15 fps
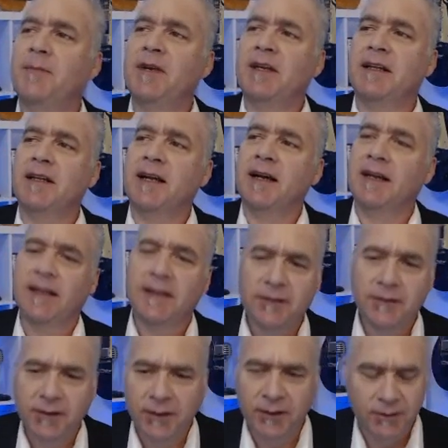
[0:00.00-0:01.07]
me a lot? I
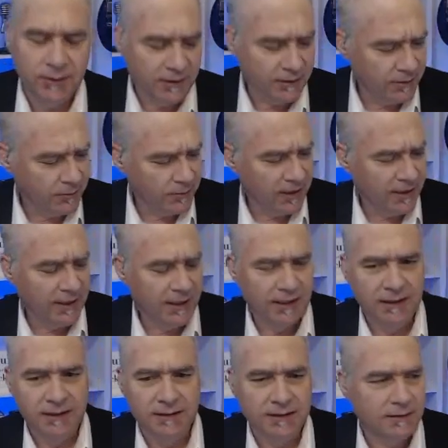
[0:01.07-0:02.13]
don't know. I don't know why that
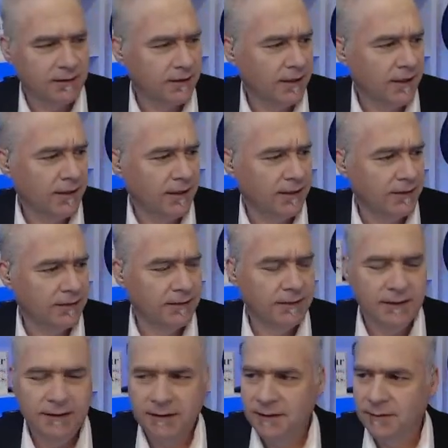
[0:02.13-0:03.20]
is.
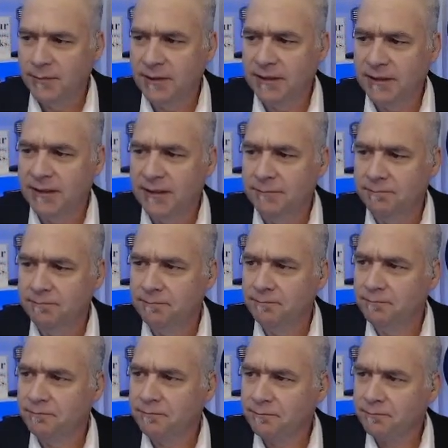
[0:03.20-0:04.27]
But
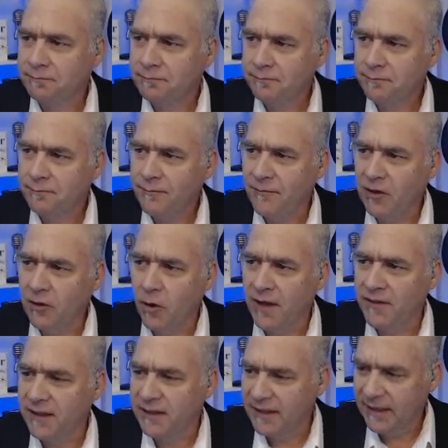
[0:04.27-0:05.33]
no, I
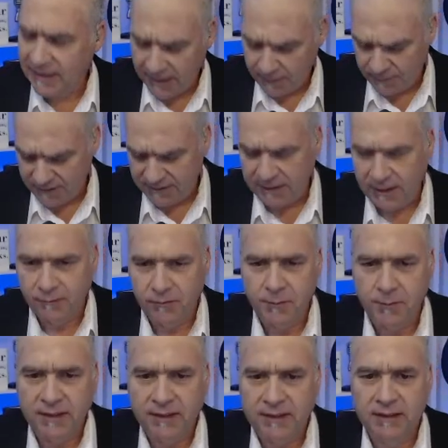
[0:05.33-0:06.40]
think that happens to
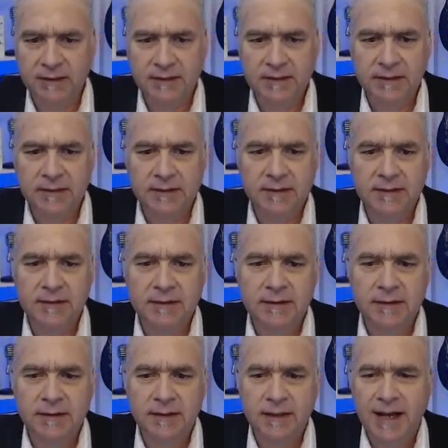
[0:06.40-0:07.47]
everybody.
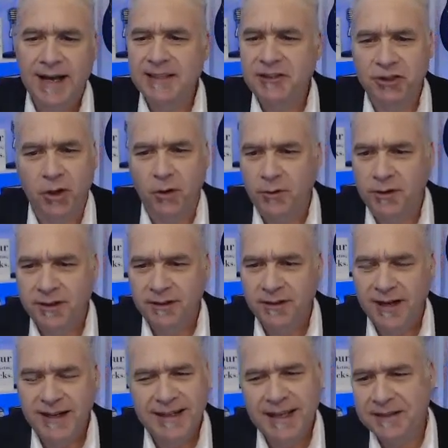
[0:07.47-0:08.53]
I joke.
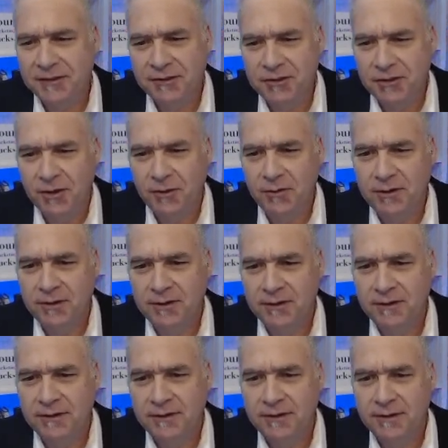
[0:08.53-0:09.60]
I like to joke.
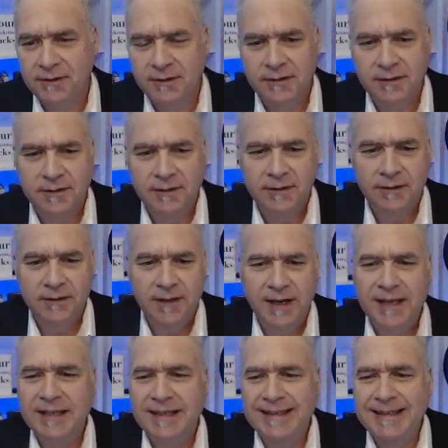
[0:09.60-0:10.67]

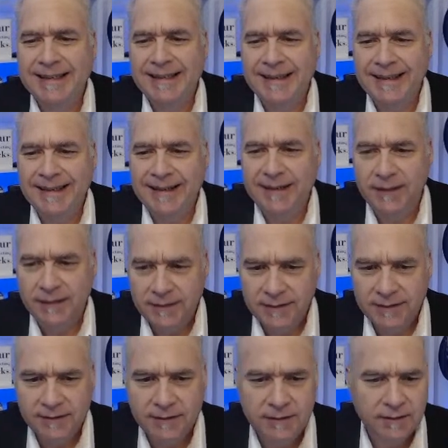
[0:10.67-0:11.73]
I kid.
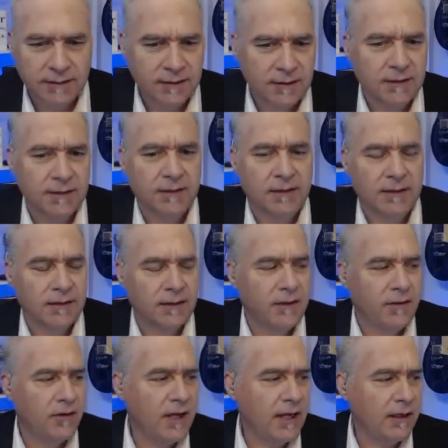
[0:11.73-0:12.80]

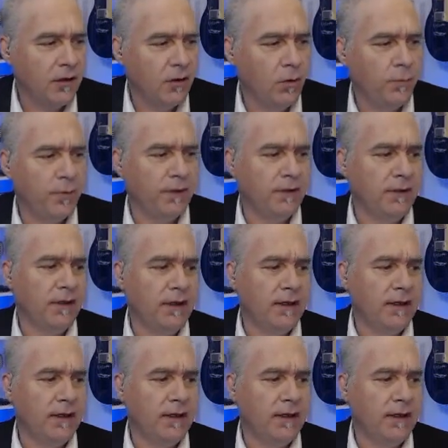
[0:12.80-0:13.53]
They're not open.